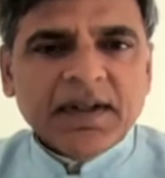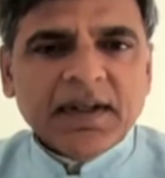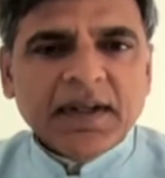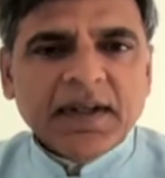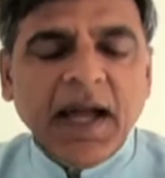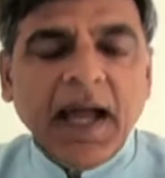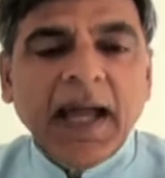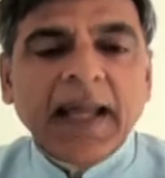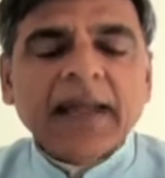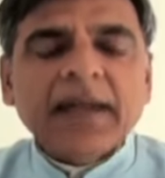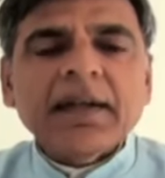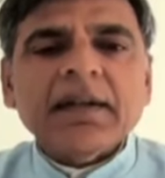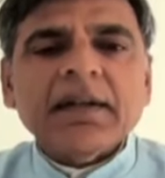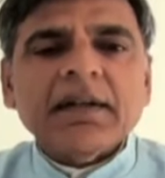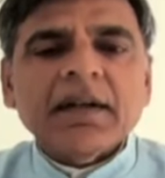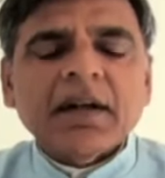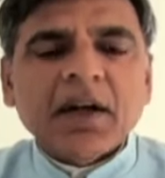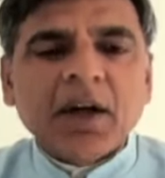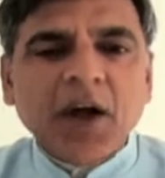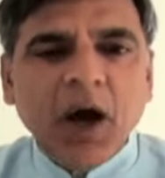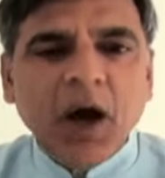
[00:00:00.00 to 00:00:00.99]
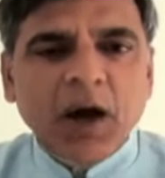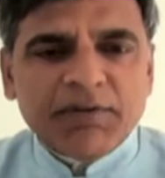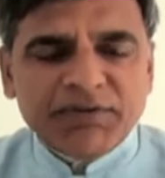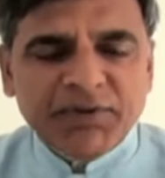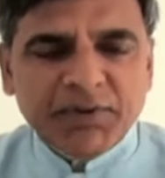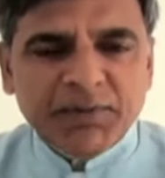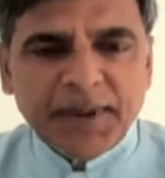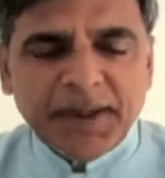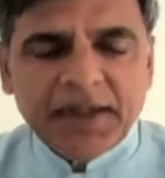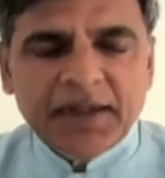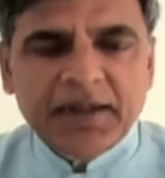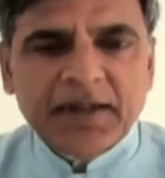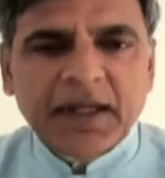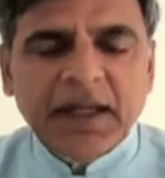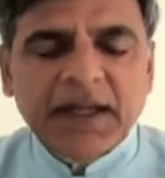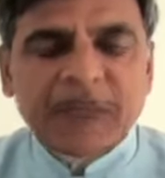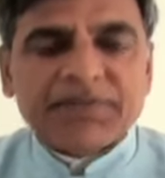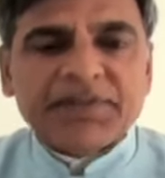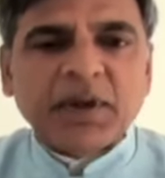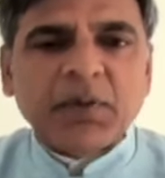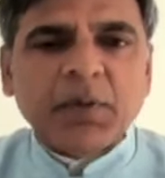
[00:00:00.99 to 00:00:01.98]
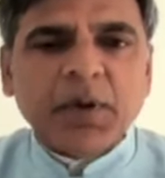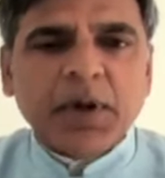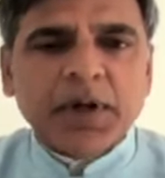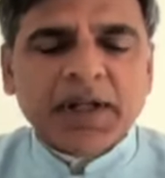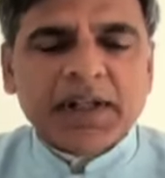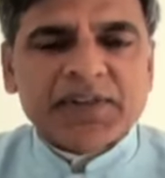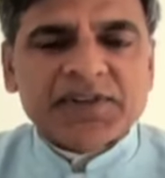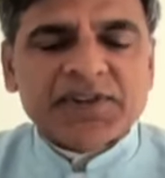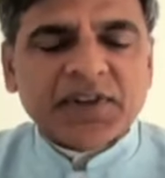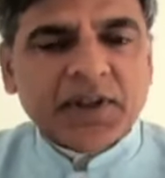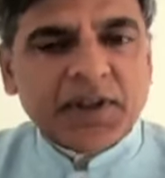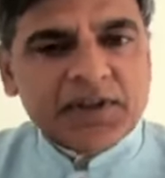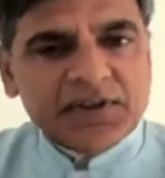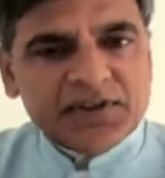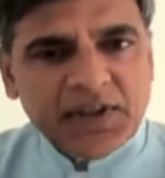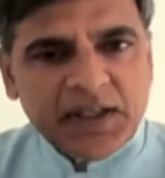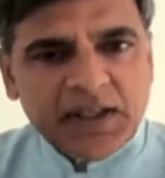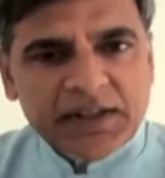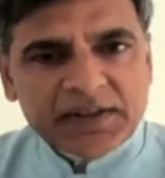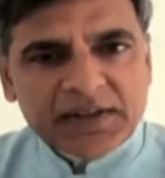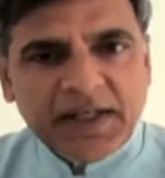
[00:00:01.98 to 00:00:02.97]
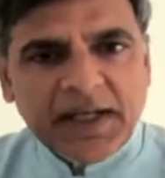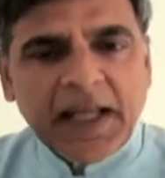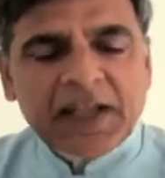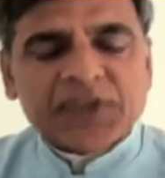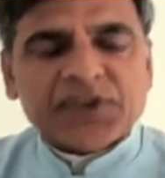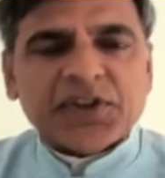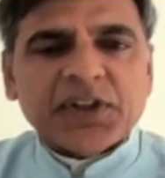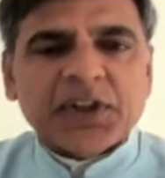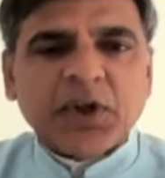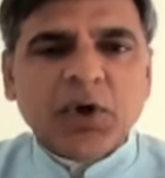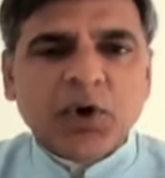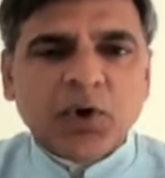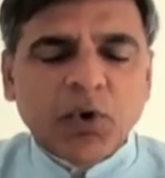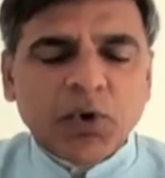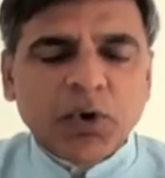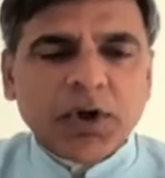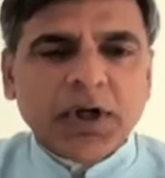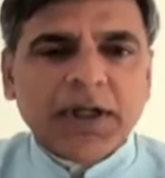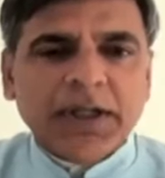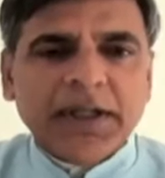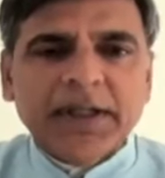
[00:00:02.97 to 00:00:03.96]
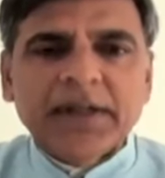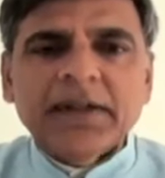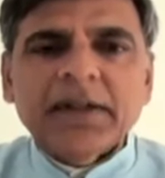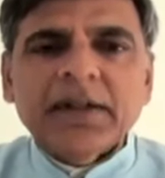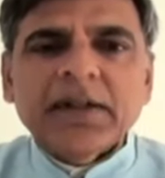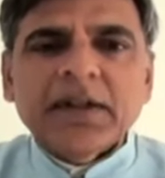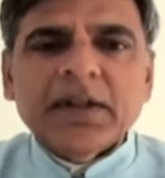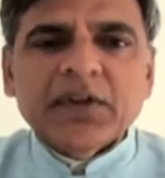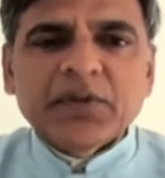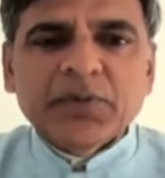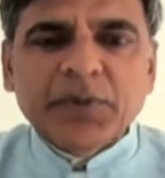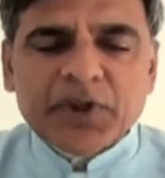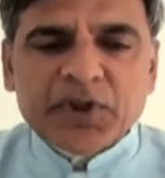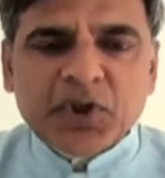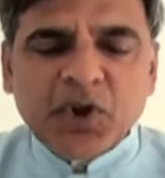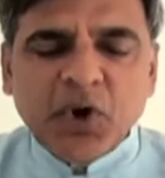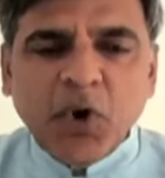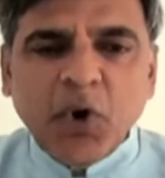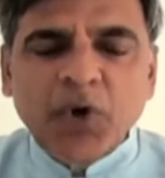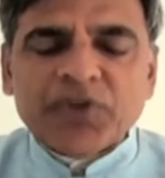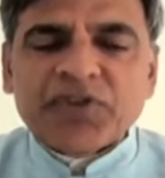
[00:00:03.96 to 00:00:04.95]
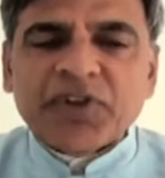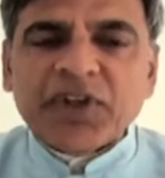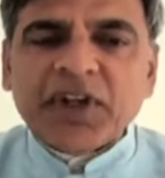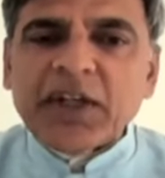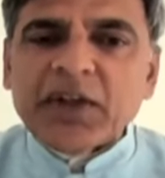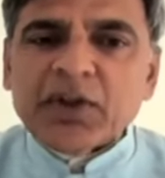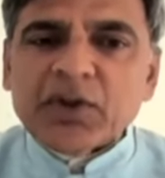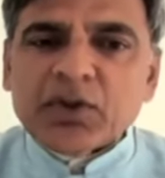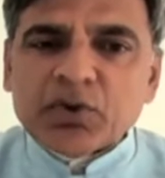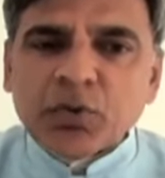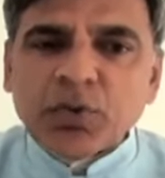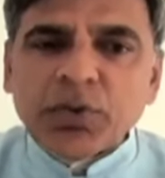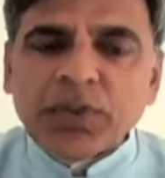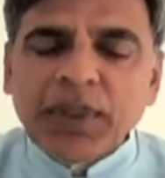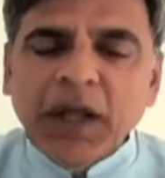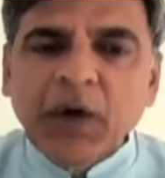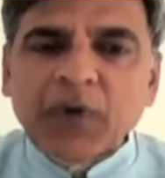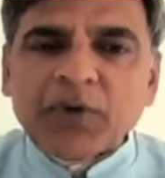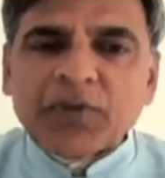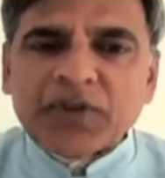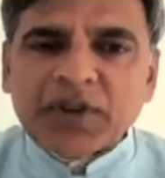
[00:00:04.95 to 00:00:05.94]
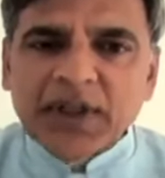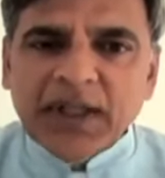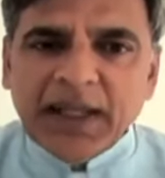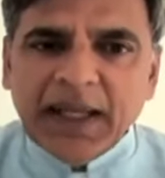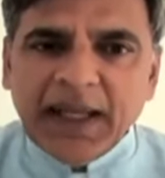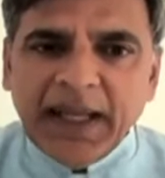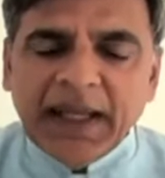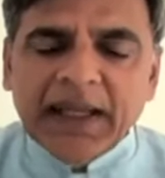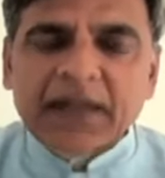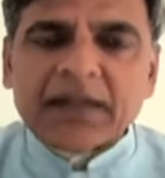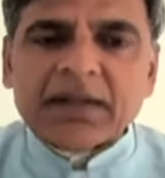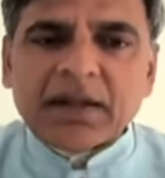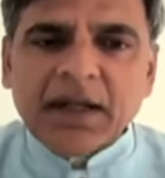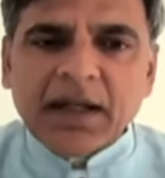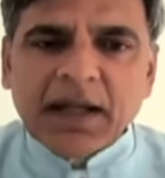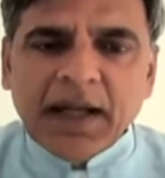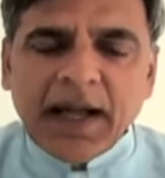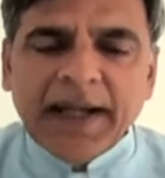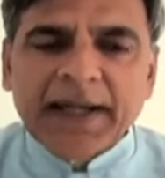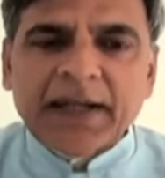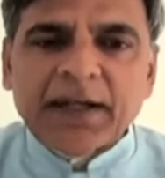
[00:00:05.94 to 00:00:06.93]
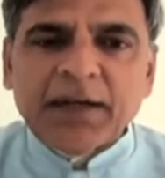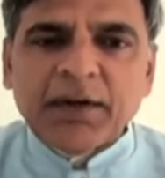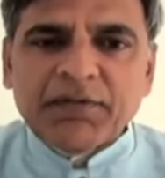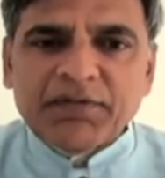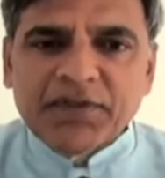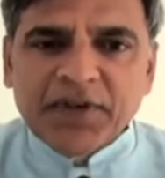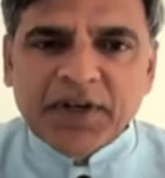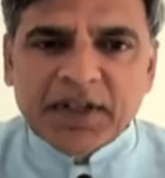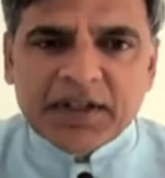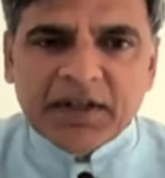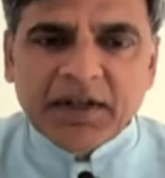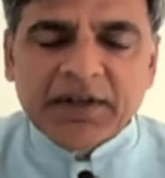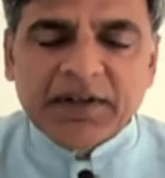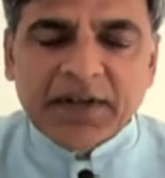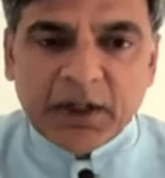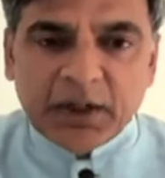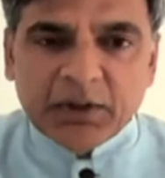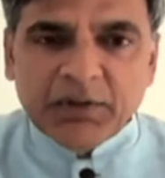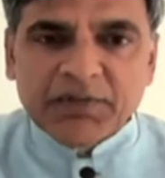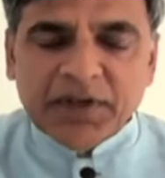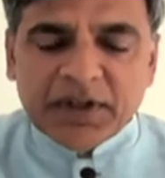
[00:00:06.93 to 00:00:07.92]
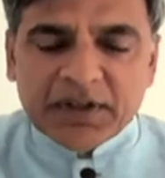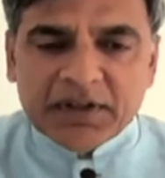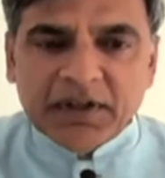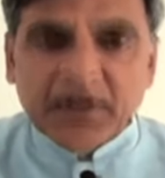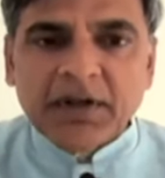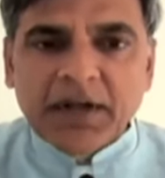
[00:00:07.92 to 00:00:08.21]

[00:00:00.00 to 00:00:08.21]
And God forbid, if there were incidents internationally or locally, which cause a 2008 kind of rate of return,